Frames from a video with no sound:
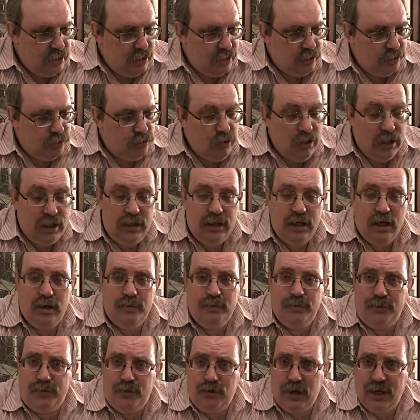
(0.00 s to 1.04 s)
A quick note
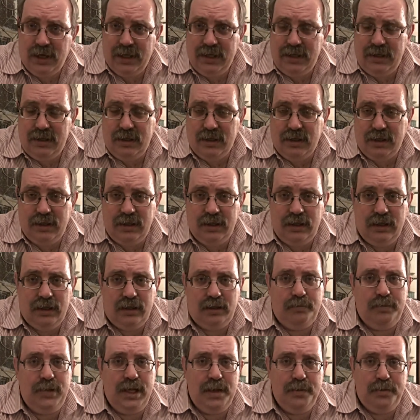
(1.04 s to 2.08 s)
before I get done here.
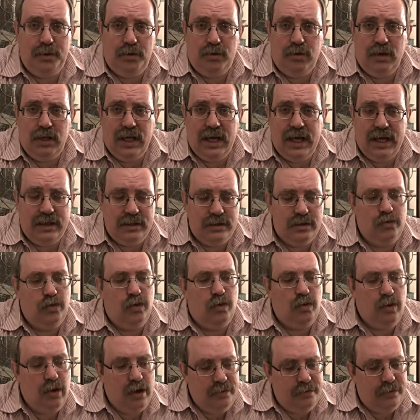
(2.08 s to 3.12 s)
People will ask, well,
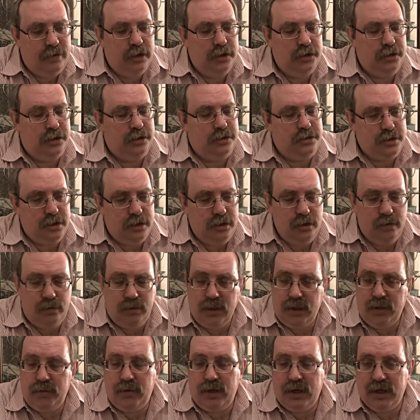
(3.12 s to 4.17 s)
what versions do you
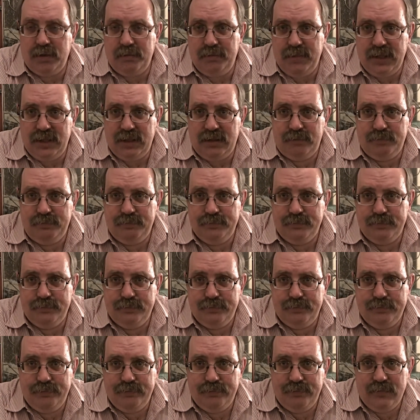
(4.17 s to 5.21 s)
really recommend?
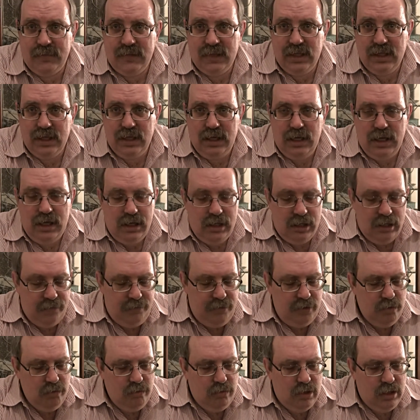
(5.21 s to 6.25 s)
If
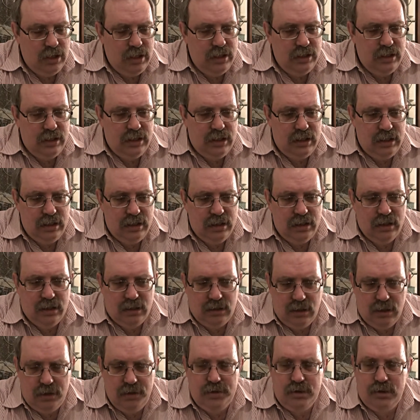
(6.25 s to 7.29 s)
you want
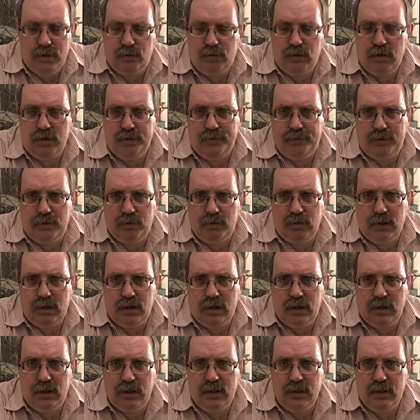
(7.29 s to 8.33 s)
close to word for
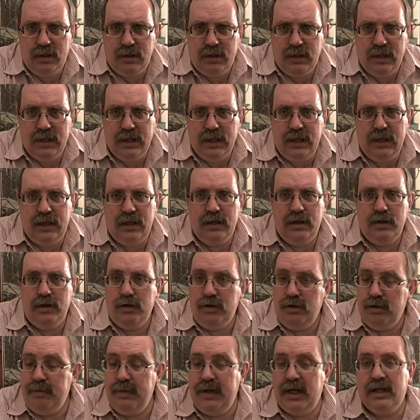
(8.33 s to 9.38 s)
word, the
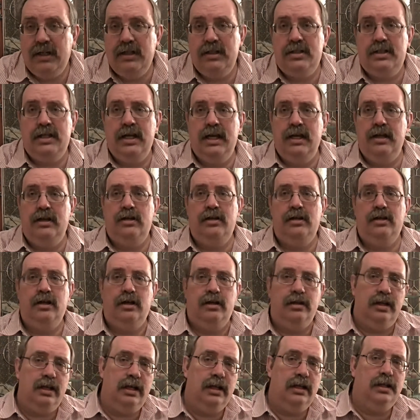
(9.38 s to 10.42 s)
New American Standard or
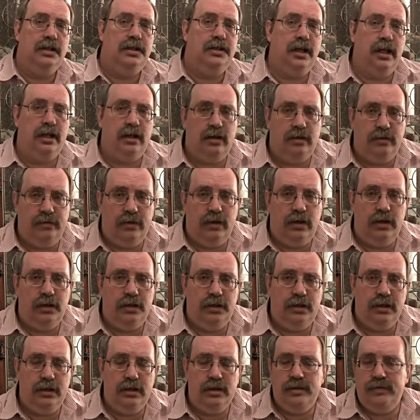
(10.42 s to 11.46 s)
the English Standard
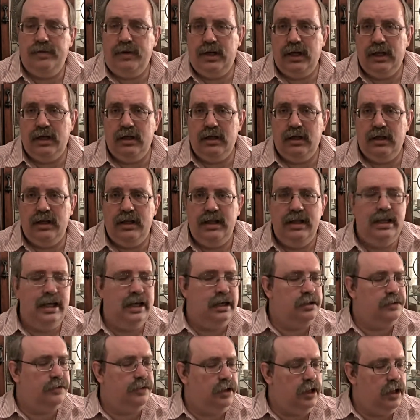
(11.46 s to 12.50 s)
Version is very good.
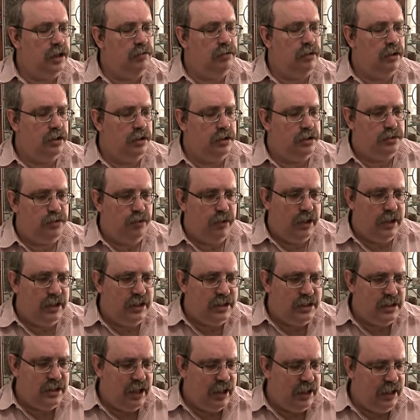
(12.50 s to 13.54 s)
That's for anyone who's wanting to
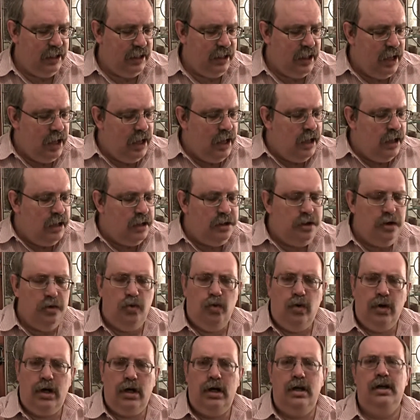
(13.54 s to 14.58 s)
study the
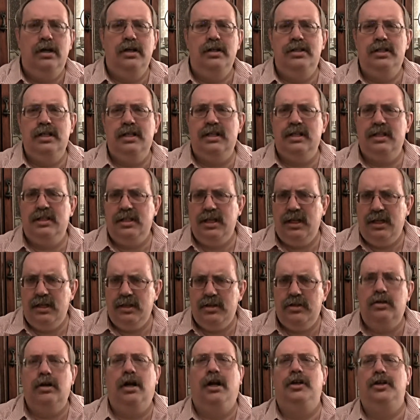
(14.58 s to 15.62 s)
words and the sentence
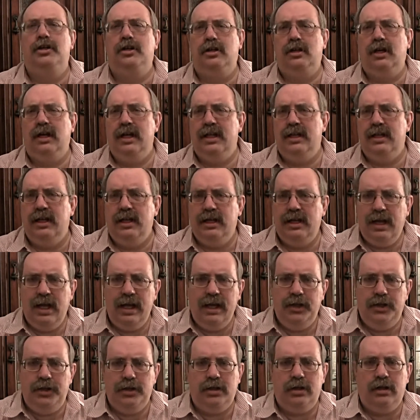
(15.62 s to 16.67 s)
structure and the
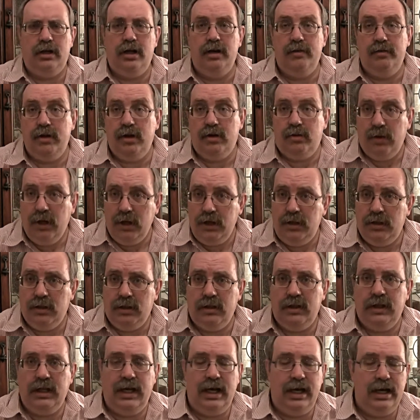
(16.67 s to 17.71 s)
nature of the original
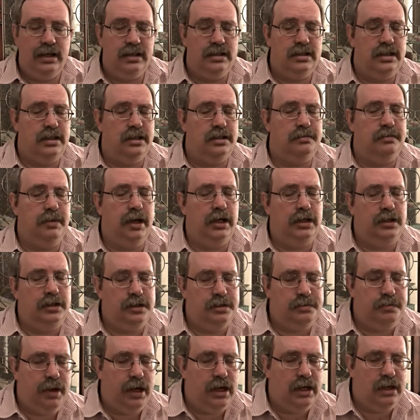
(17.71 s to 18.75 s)
text as much
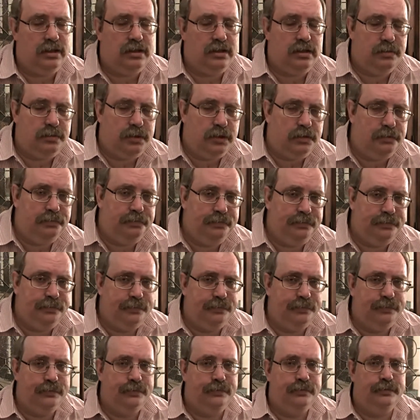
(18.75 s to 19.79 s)
as possible.
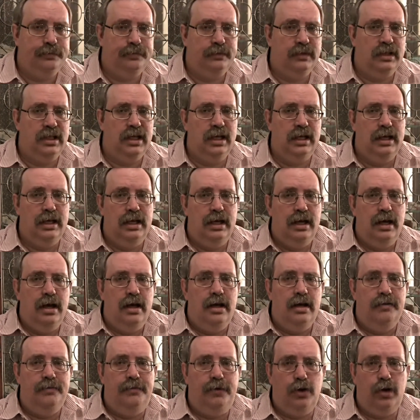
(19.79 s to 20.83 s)

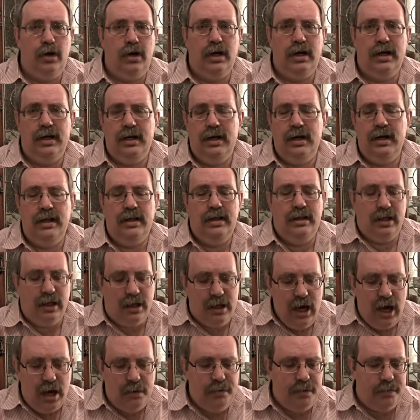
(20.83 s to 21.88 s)
For the
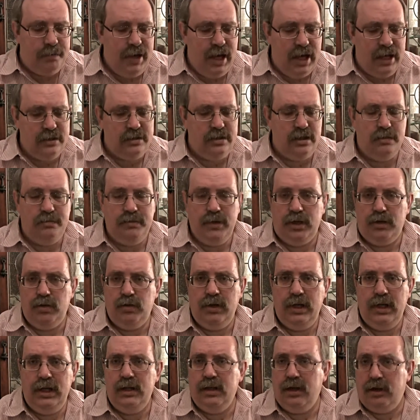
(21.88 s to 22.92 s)
compromise in
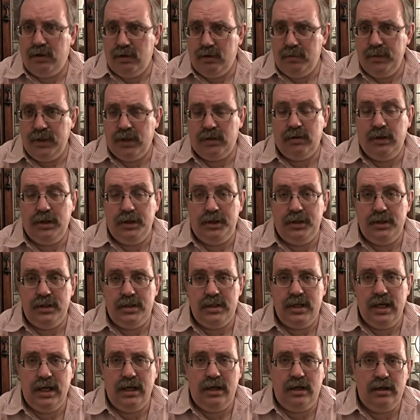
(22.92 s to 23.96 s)
between, the Holman Christian
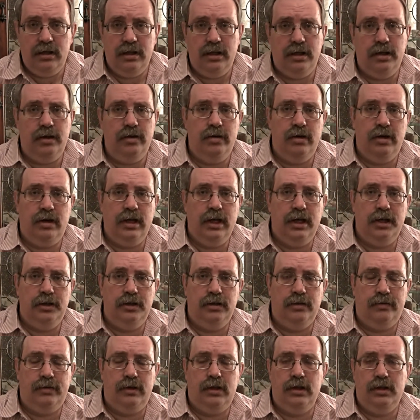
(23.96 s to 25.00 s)
Standard and the New
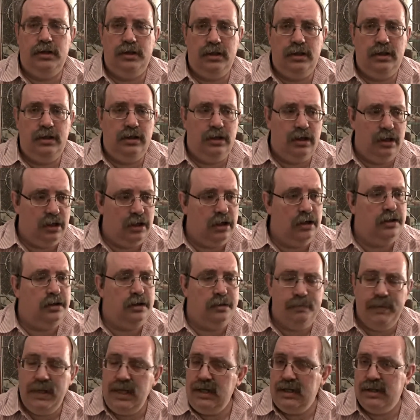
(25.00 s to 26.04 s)
International Version are
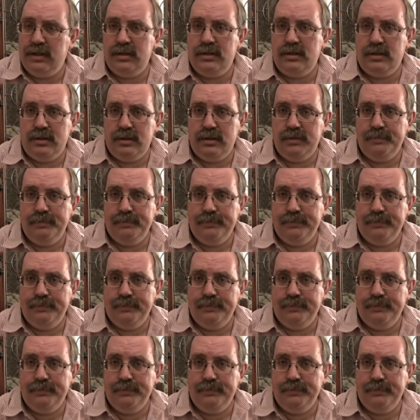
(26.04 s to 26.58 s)
tremendous.